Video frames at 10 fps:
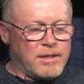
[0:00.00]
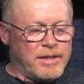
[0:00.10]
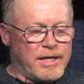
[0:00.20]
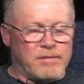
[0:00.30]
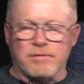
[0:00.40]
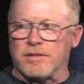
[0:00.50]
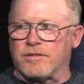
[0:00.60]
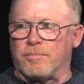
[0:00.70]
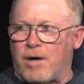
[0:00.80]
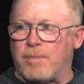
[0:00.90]
that
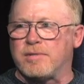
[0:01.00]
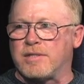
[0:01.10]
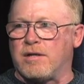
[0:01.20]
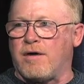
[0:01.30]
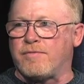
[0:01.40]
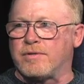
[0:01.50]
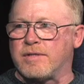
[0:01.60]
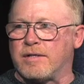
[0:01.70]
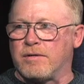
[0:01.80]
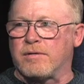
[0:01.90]
since Obama's in office
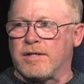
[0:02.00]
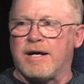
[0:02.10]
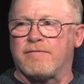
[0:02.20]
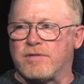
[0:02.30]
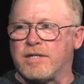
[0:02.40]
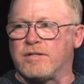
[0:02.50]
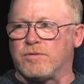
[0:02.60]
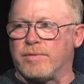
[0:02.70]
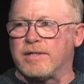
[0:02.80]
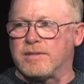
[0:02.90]
that they're going to have to change
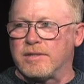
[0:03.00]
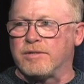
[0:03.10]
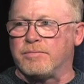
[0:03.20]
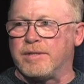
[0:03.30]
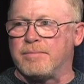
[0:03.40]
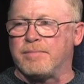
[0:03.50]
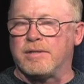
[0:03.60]
their ways a little bit.